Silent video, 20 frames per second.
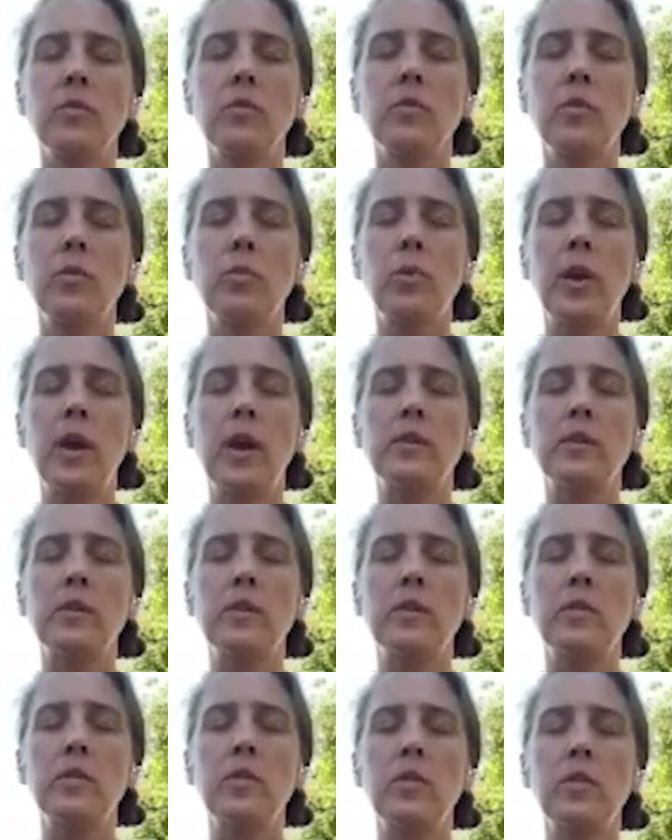It's a
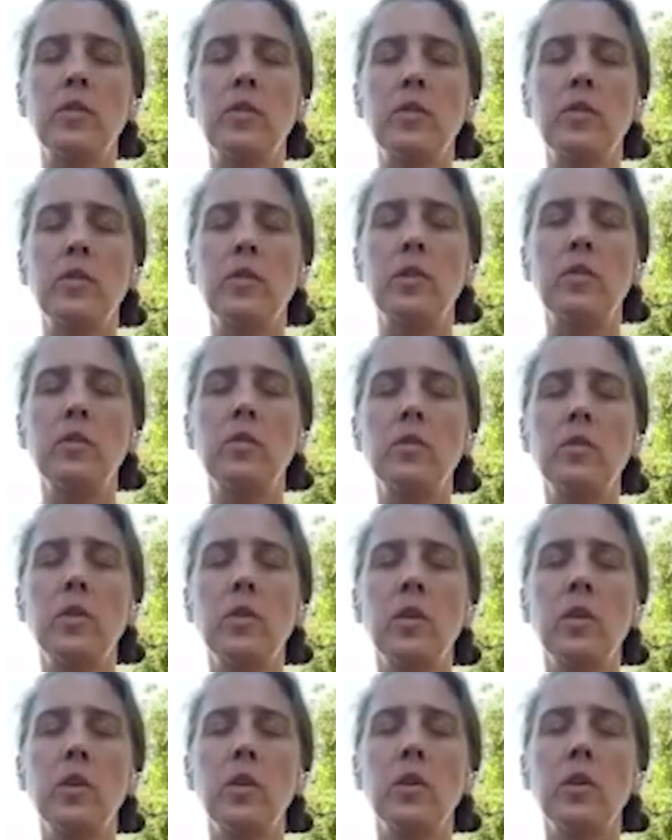practice you can
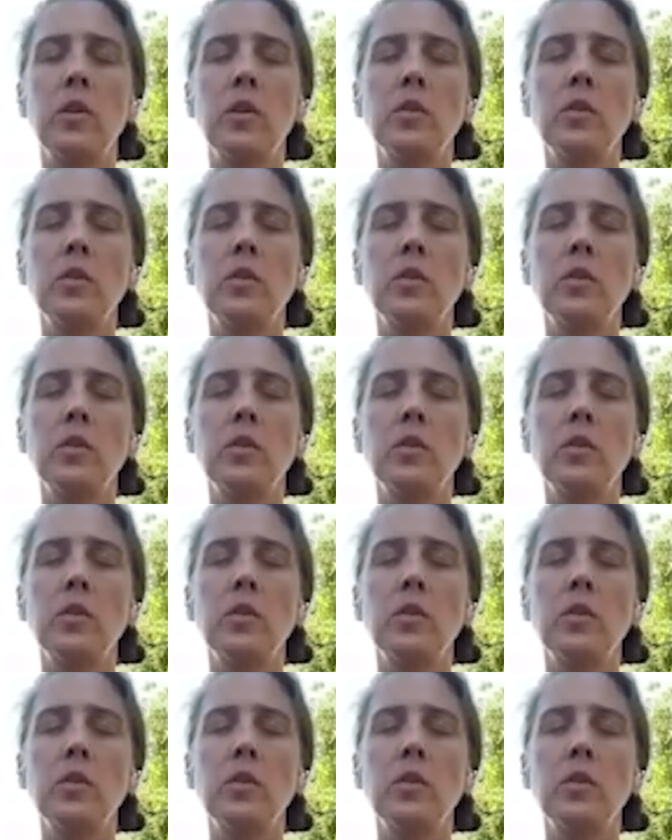use.